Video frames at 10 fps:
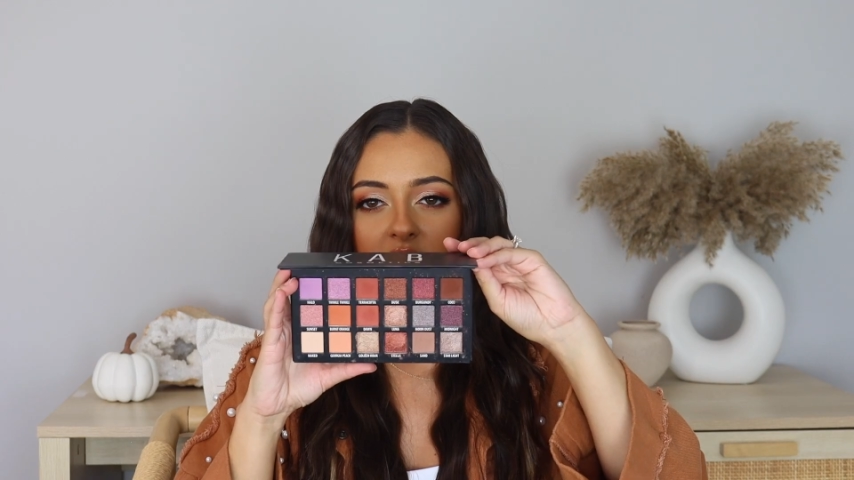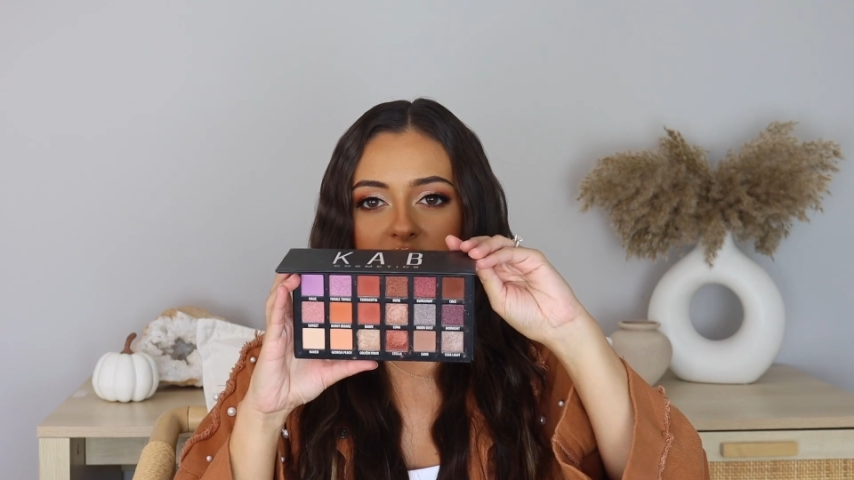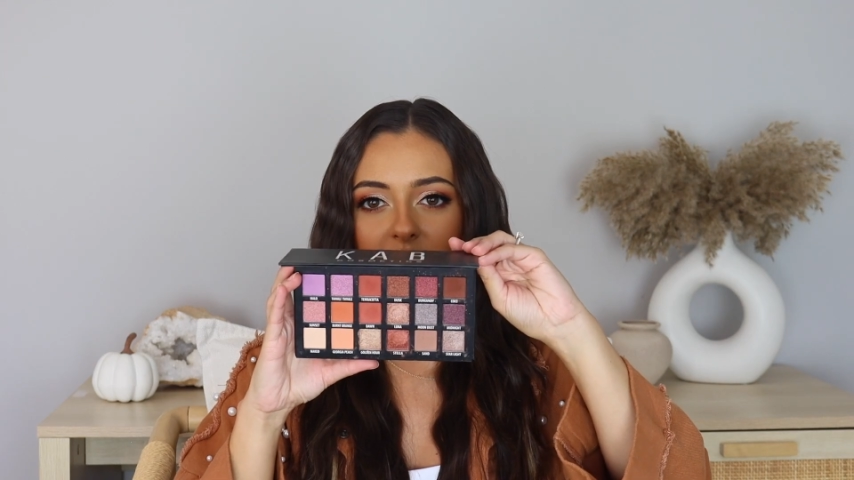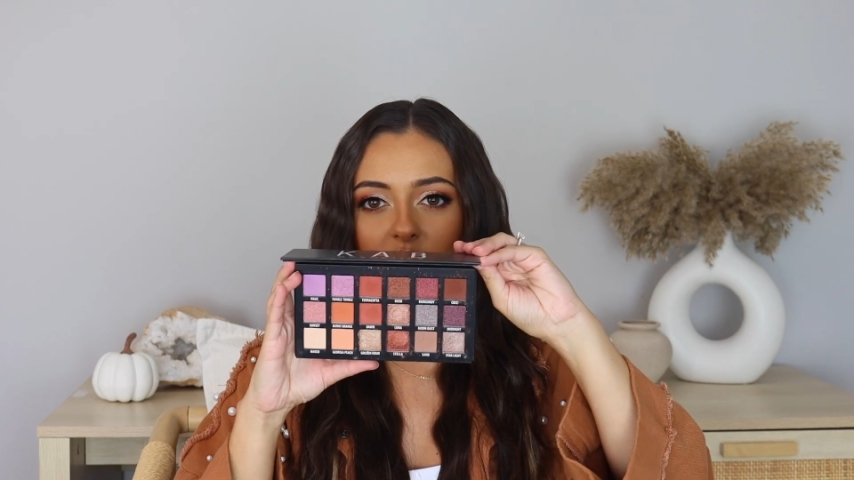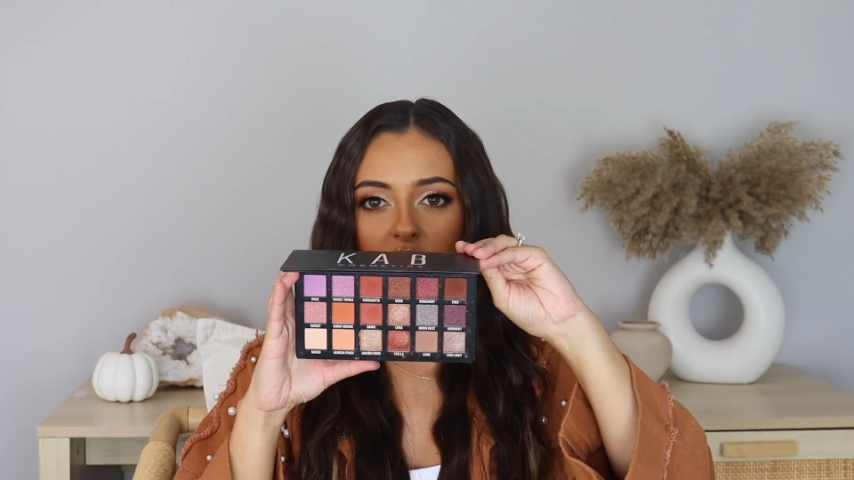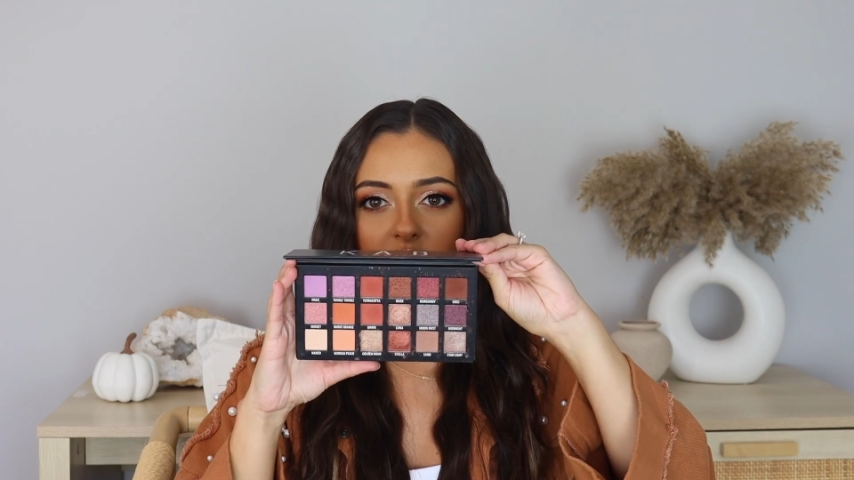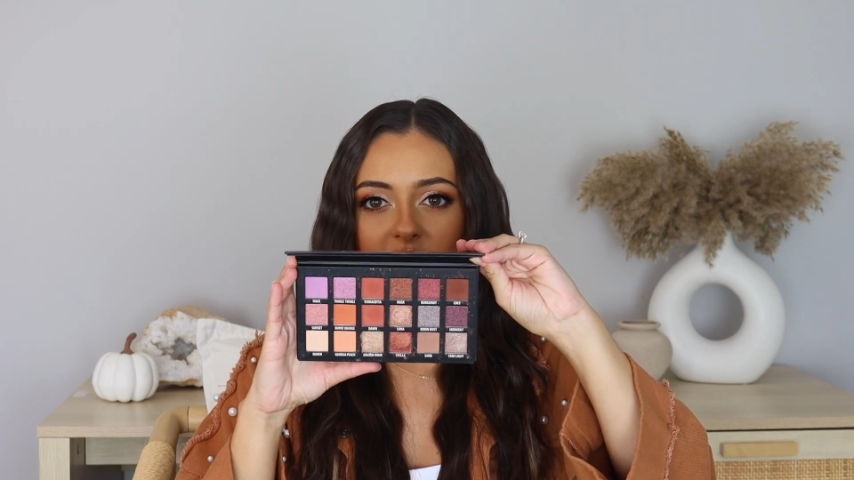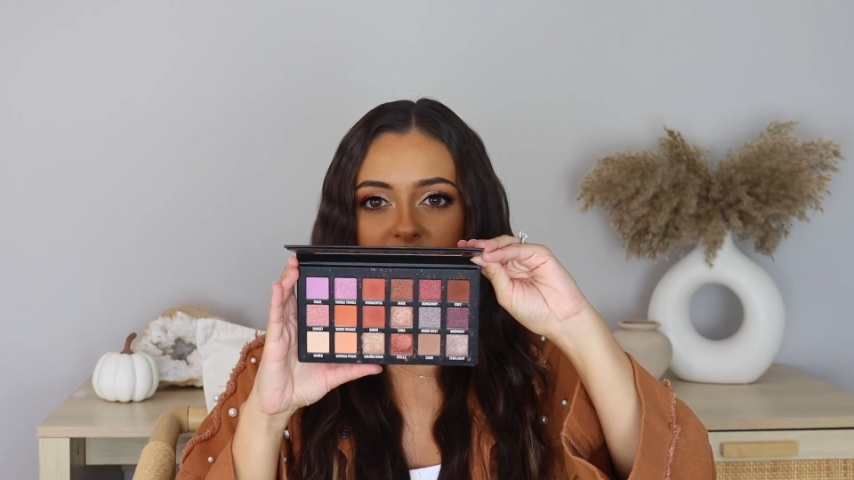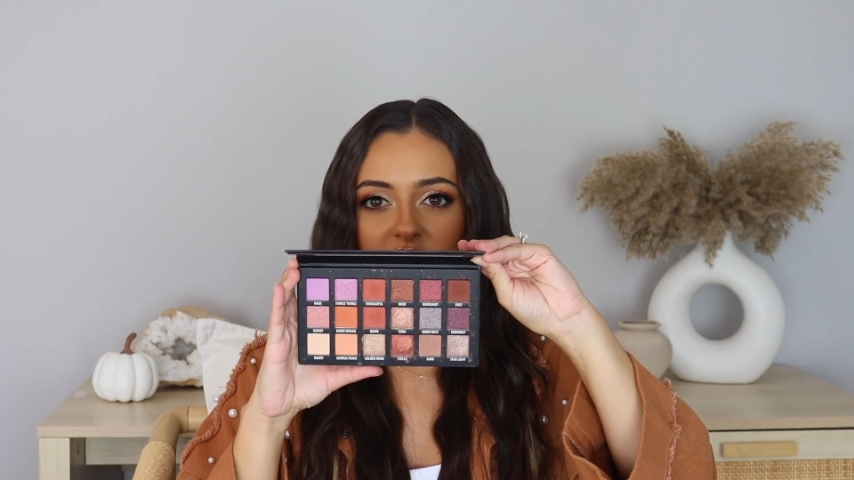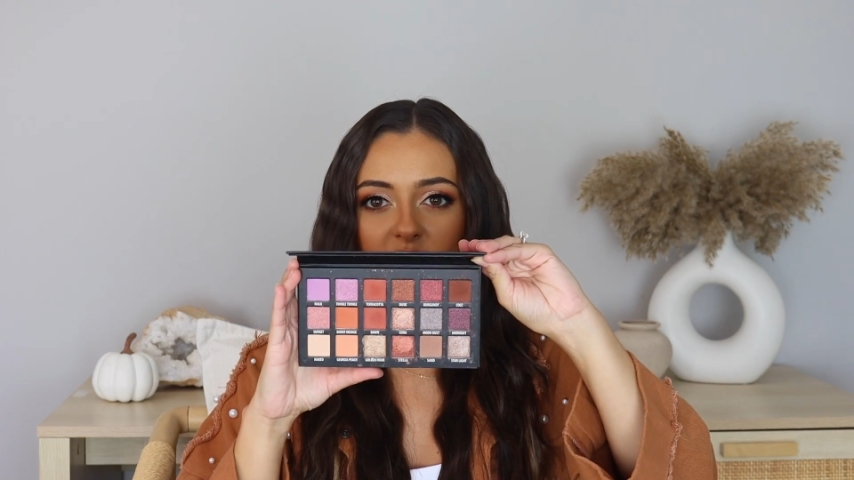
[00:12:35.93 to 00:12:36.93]
so I'm not going to
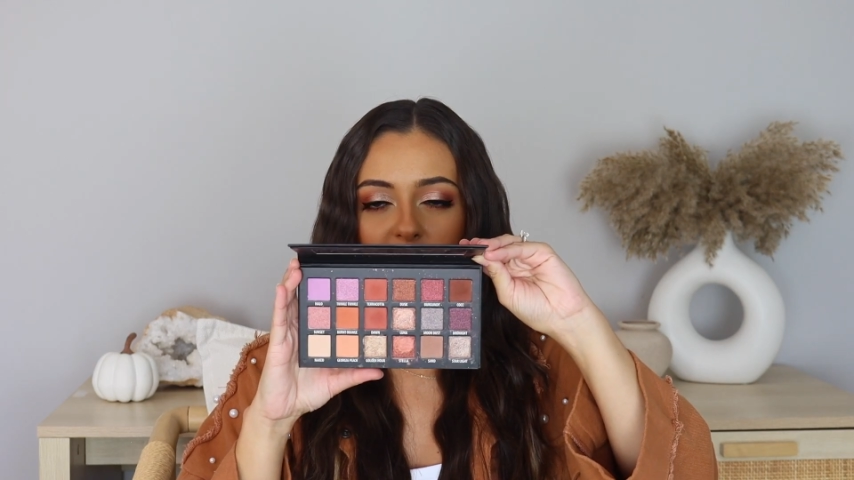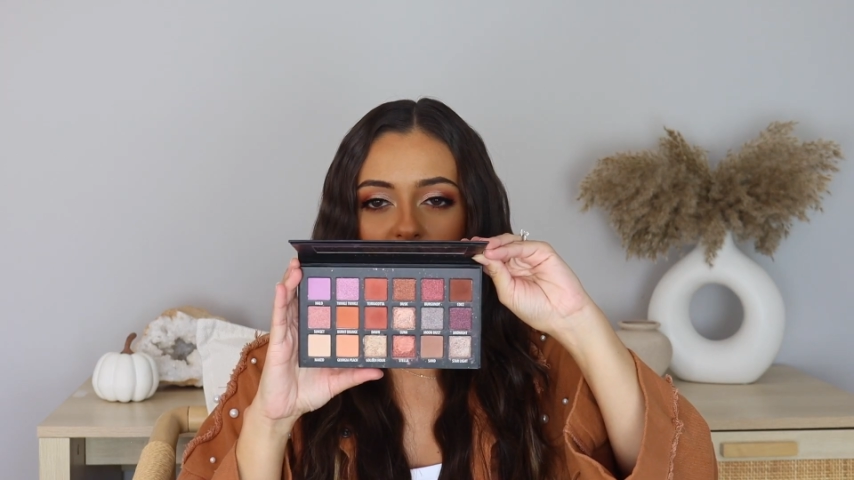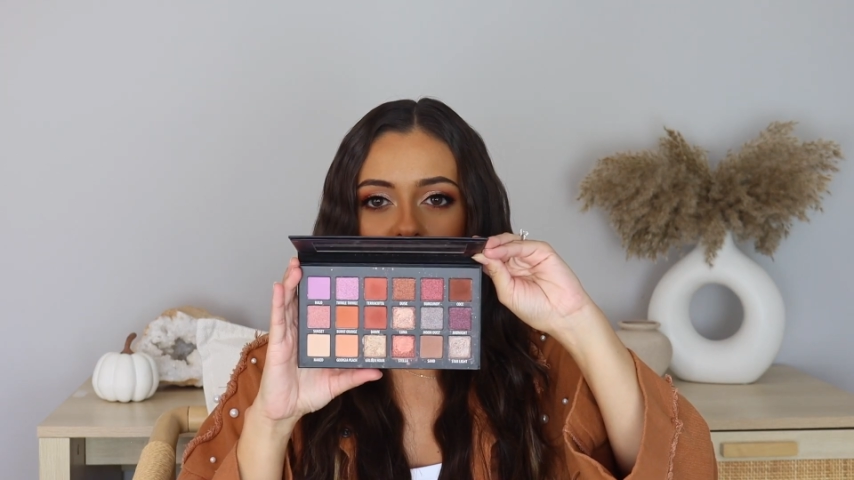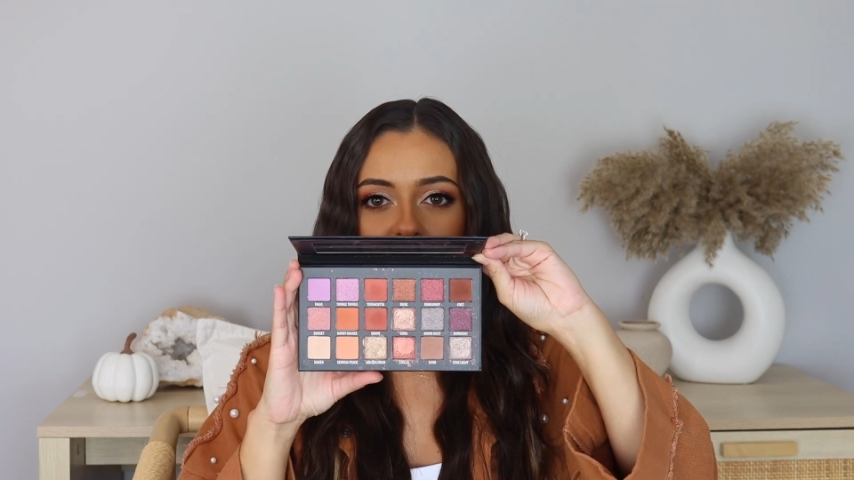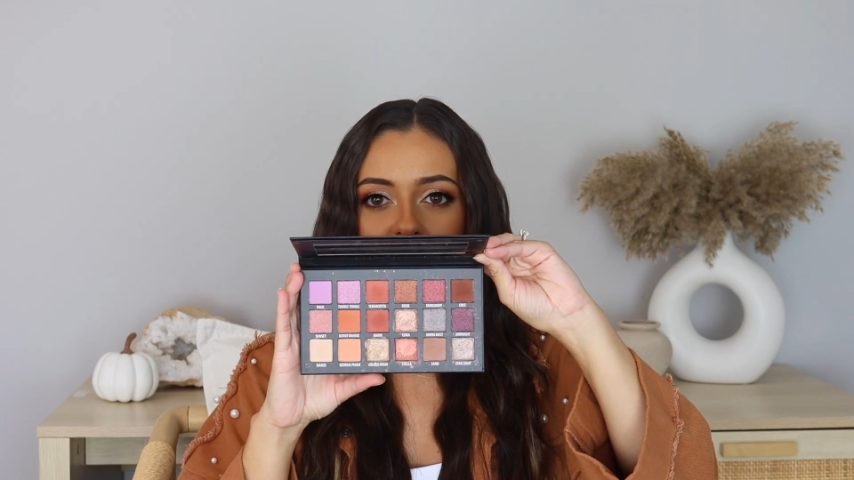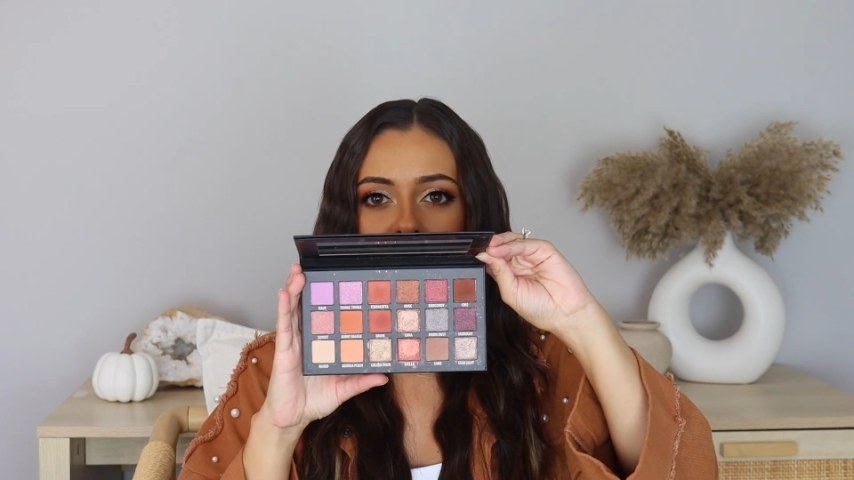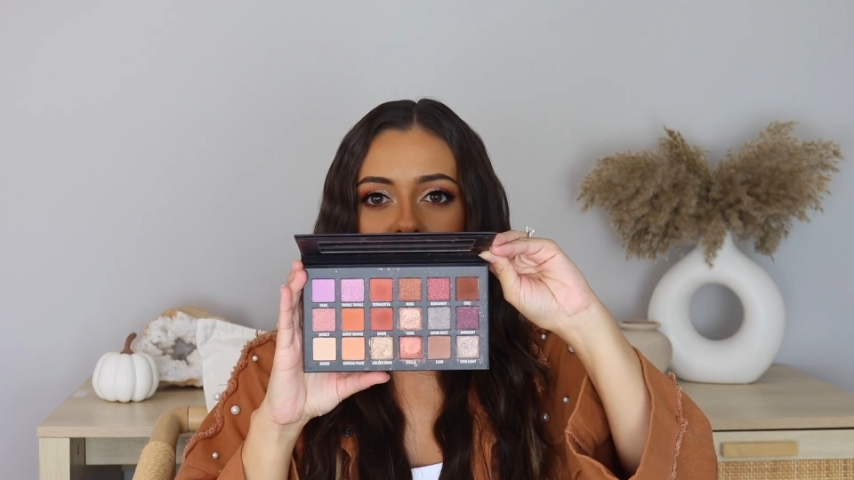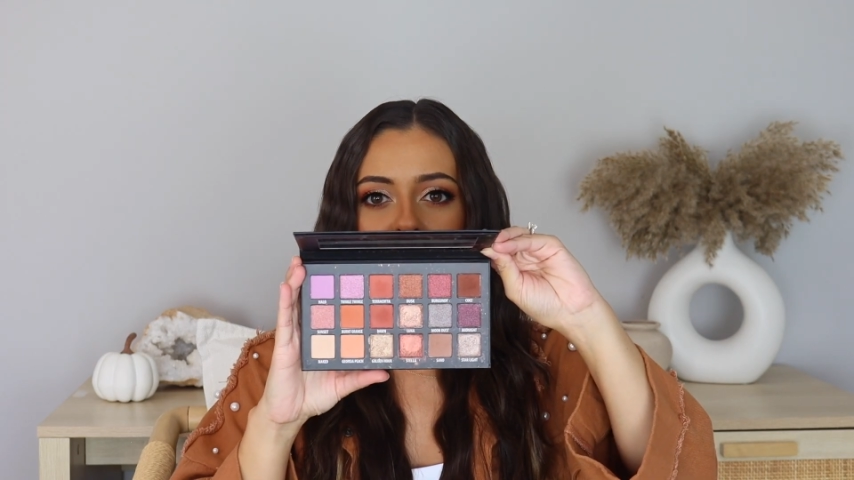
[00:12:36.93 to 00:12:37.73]
lift it up all the way.